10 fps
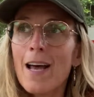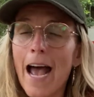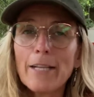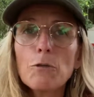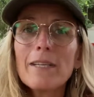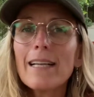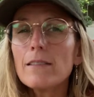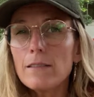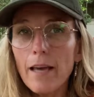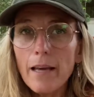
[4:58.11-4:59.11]
and to get
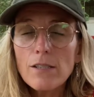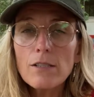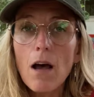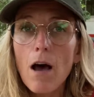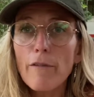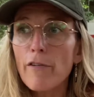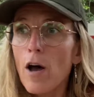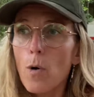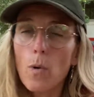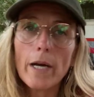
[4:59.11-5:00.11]
the taste of
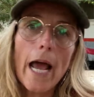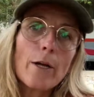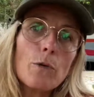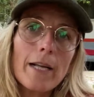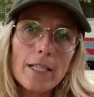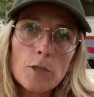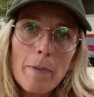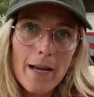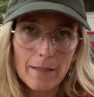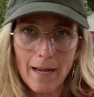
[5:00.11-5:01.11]
what I could expect.